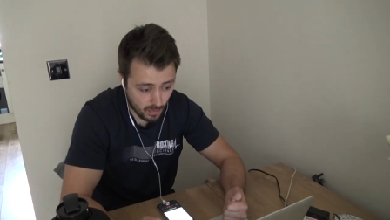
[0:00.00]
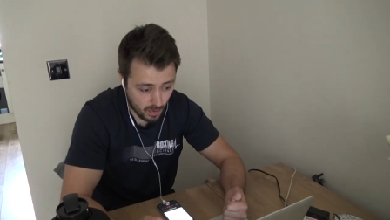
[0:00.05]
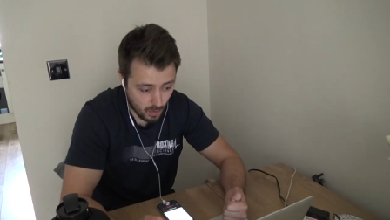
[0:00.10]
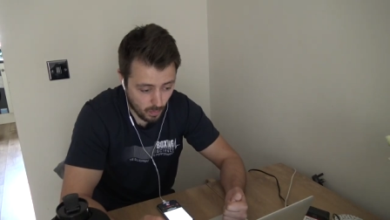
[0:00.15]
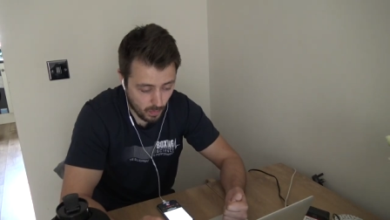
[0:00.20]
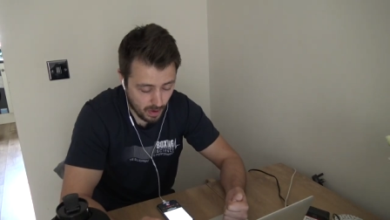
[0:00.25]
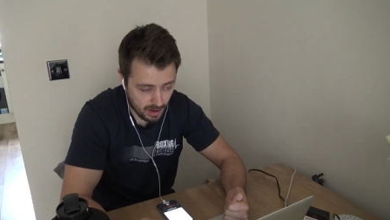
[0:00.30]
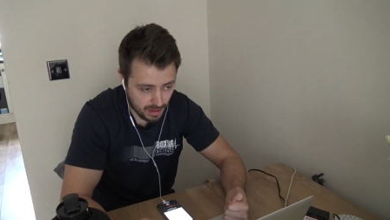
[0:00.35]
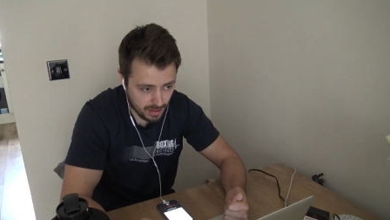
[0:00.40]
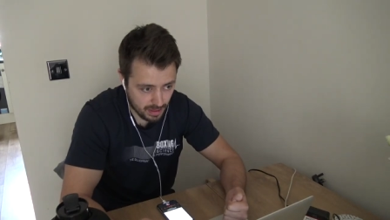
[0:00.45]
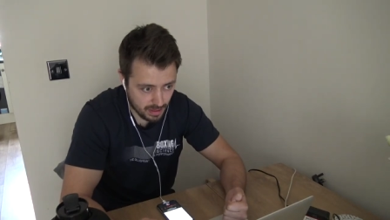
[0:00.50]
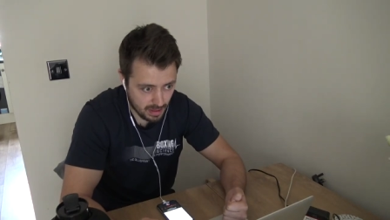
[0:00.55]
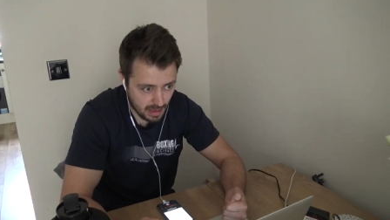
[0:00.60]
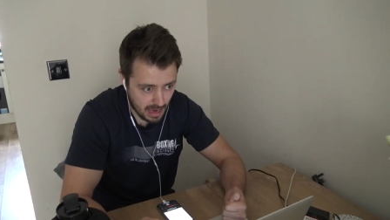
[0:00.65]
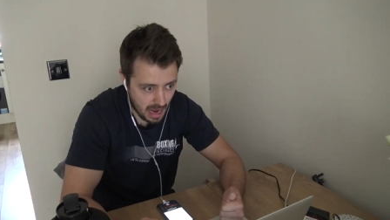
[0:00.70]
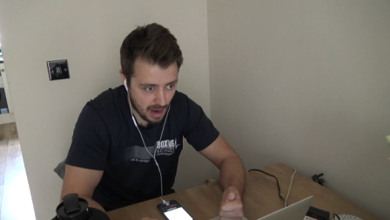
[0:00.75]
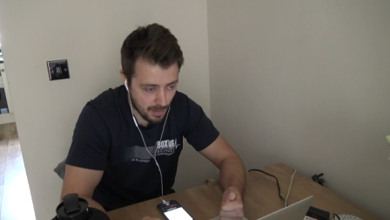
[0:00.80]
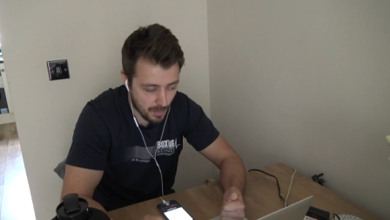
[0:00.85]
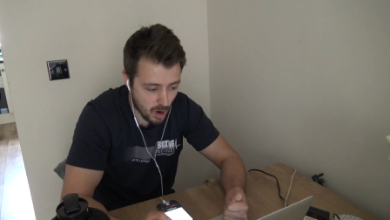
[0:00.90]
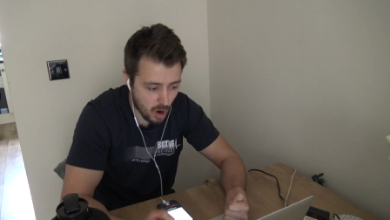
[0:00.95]
with
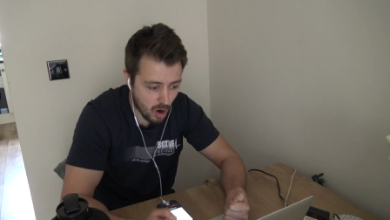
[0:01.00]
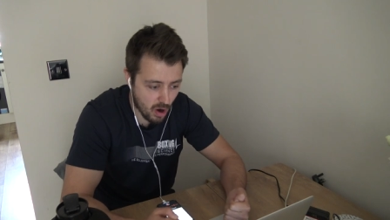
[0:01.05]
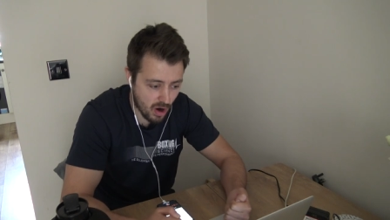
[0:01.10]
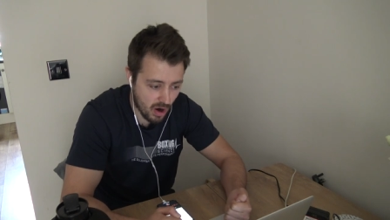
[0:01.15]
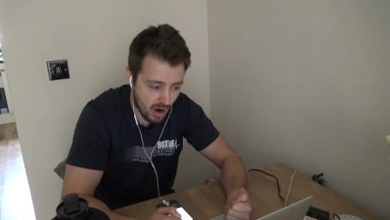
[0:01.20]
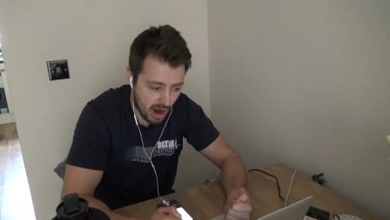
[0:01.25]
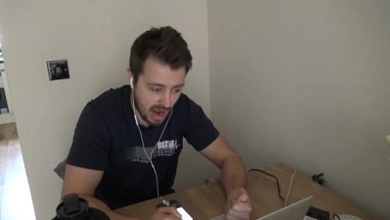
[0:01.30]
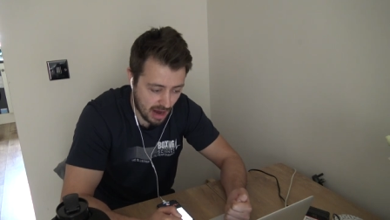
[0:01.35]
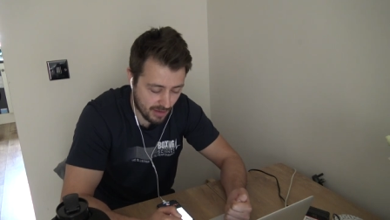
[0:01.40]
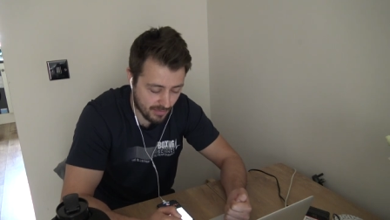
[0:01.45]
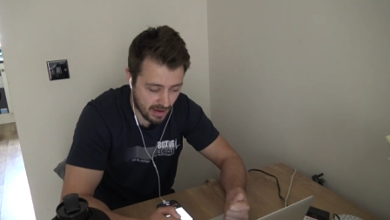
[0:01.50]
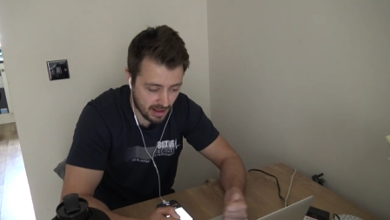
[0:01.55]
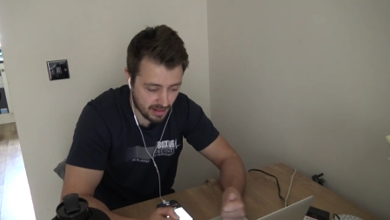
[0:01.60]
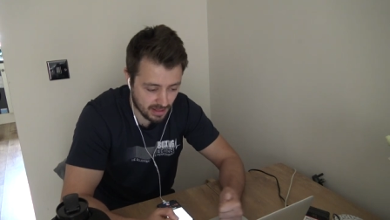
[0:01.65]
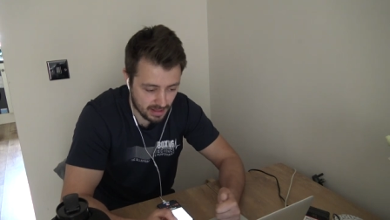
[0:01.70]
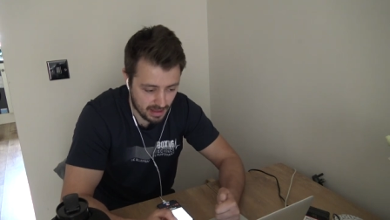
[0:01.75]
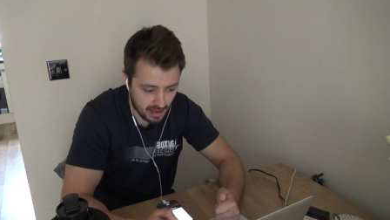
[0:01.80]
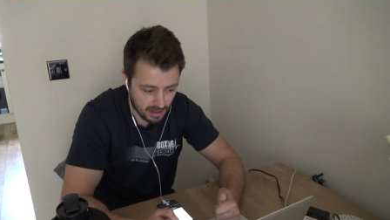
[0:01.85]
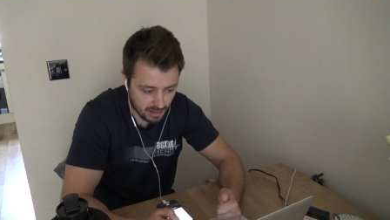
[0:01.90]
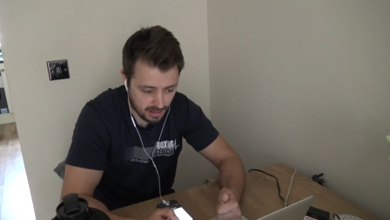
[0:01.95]
our more
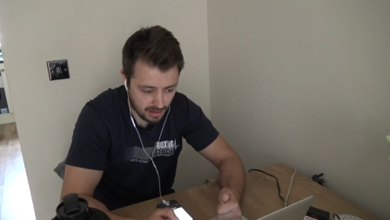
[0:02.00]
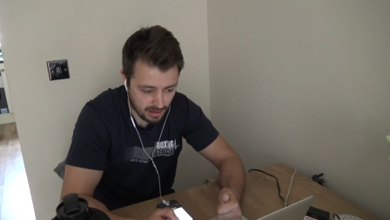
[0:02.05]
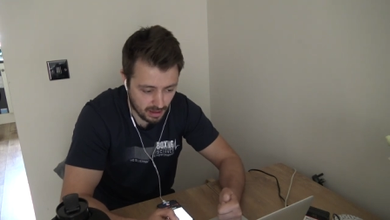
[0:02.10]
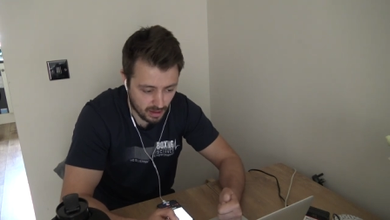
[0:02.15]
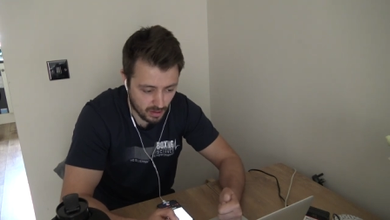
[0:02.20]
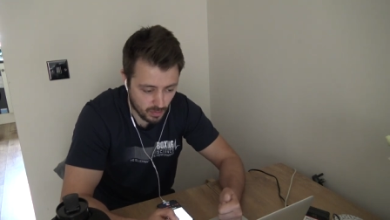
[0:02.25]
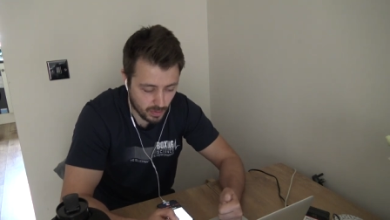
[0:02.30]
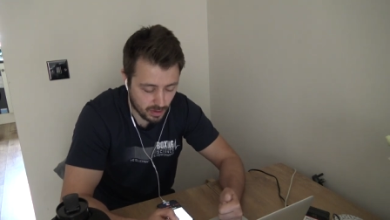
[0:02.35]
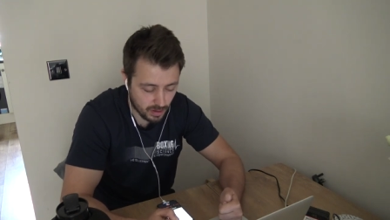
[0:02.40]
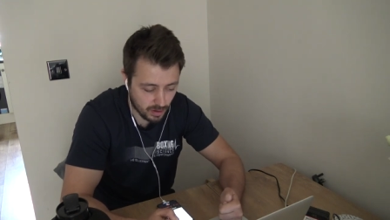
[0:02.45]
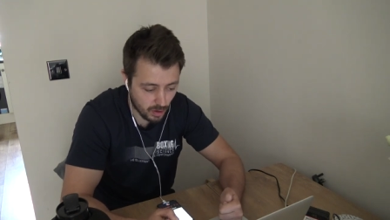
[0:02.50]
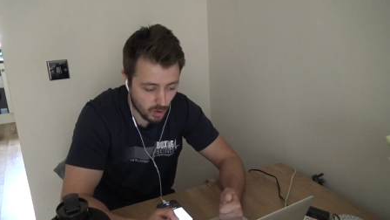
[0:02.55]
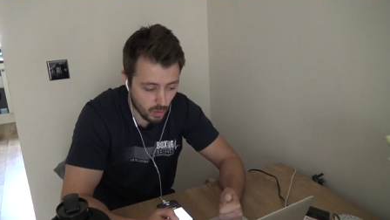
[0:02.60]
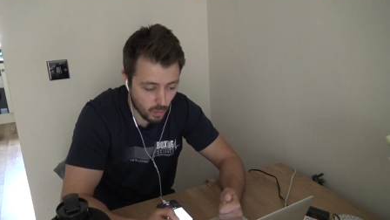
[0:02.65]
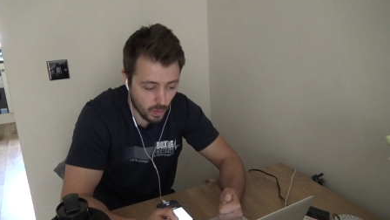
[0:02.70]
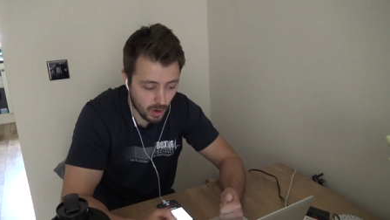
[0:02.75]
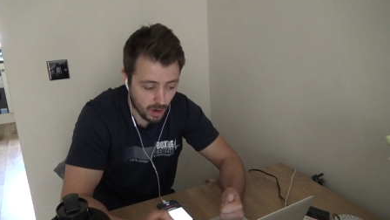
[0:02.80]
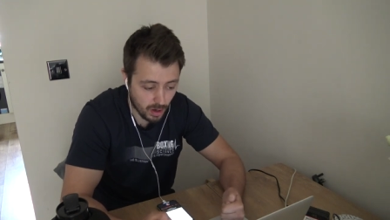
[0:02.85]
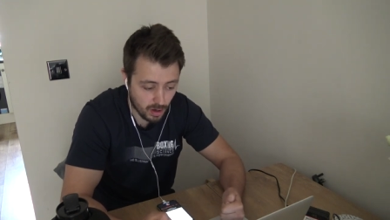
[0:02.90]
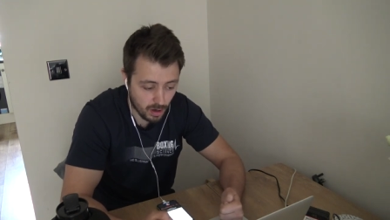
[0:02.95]
advanced athletes, we do
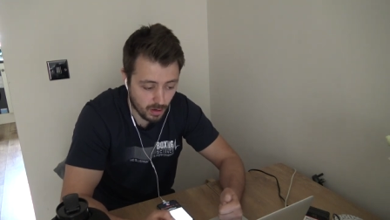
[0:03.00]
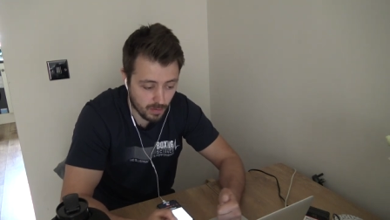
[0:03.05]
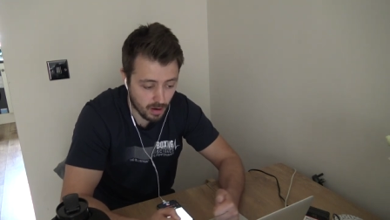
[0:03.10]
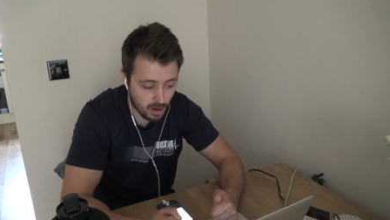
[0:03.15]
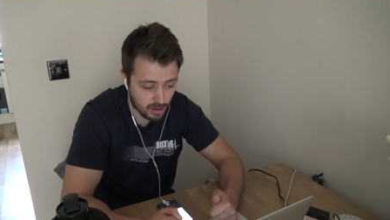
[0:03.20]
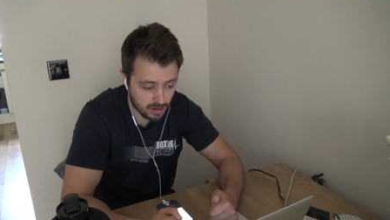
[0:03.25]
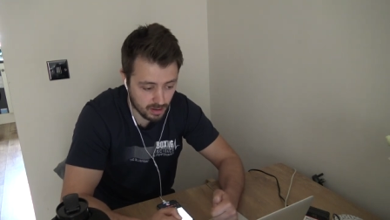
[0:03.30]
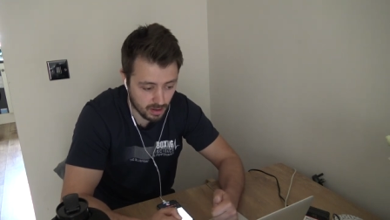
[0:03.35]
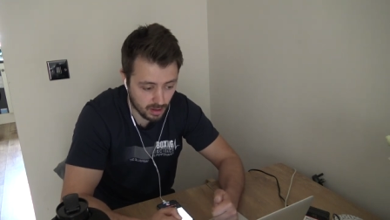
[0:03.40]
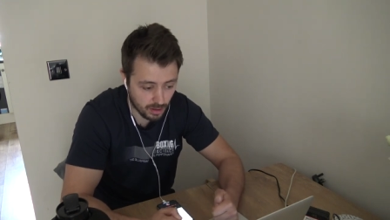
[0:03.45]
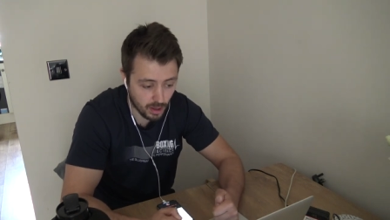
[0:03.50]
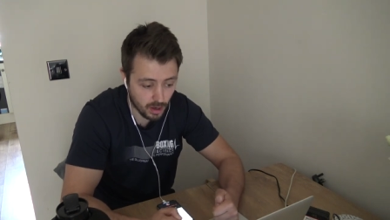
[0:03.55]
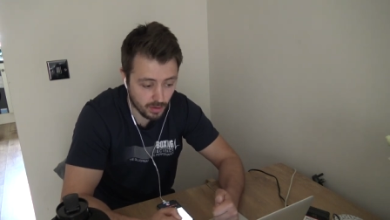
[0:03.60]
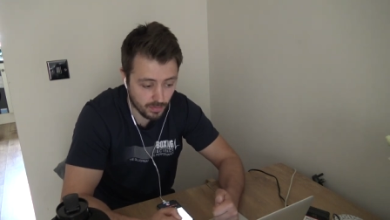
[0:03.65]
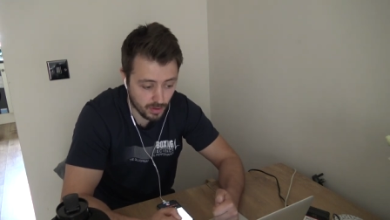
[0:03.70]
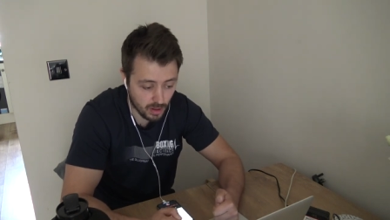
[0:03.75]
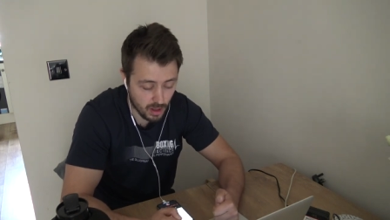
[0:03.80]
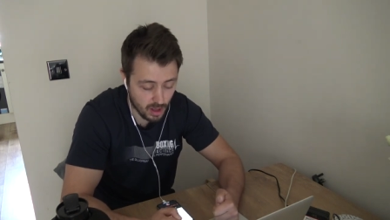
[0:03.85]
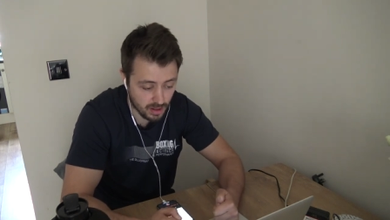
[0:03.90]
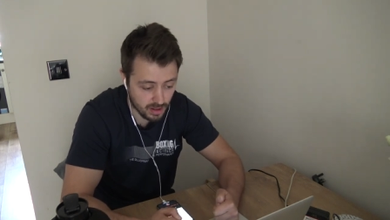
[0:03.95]
work across the load
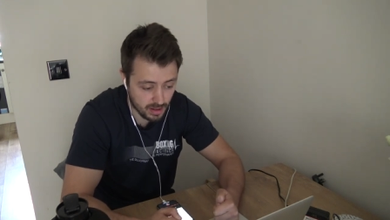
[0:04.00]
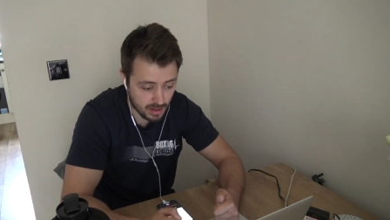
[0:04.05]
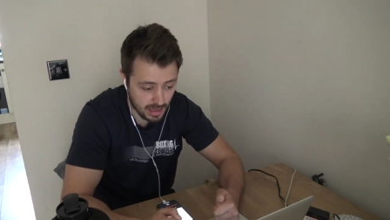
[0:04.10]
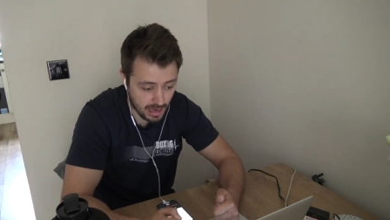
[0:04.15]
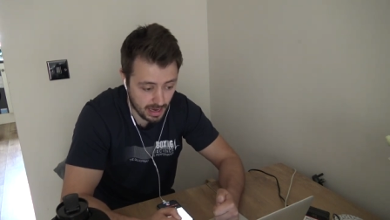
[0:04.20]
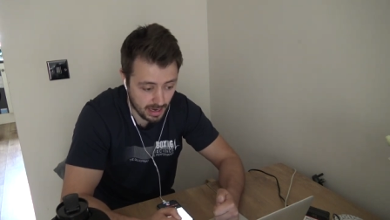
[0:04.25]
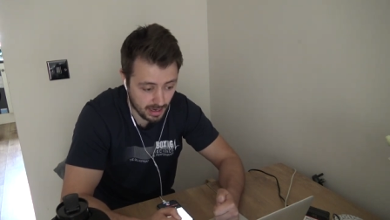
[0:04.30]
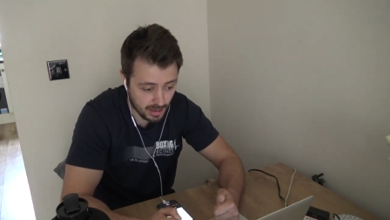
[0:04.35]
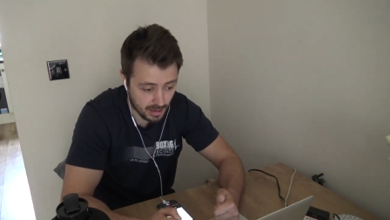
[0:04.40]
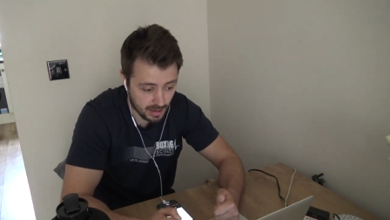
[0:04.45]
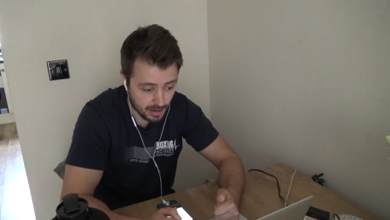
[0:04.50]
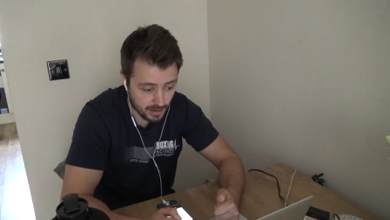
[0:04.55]
velocity